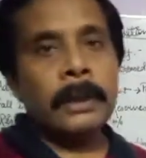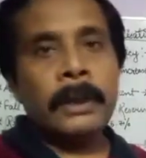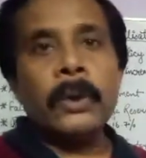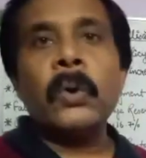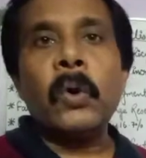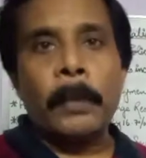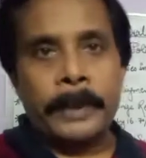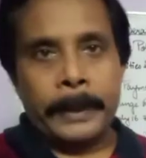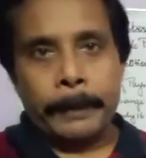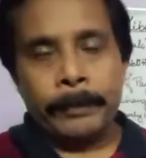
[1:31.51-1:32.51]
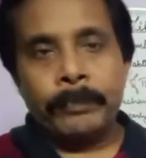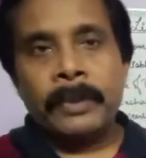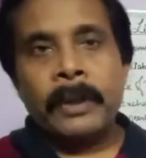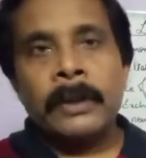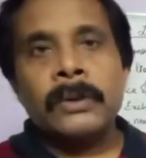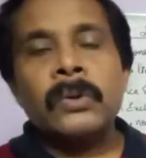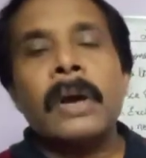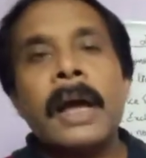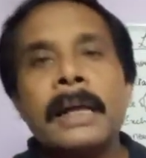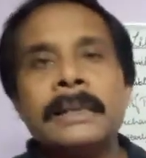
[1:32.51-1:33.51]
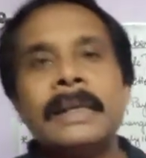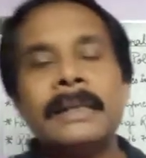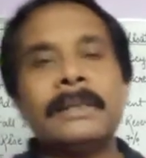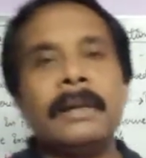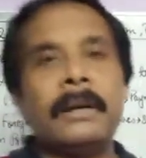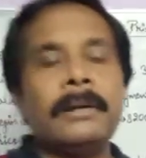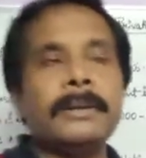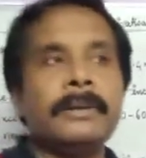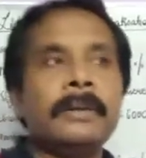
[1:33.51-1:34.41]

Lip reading: economy. So as a result,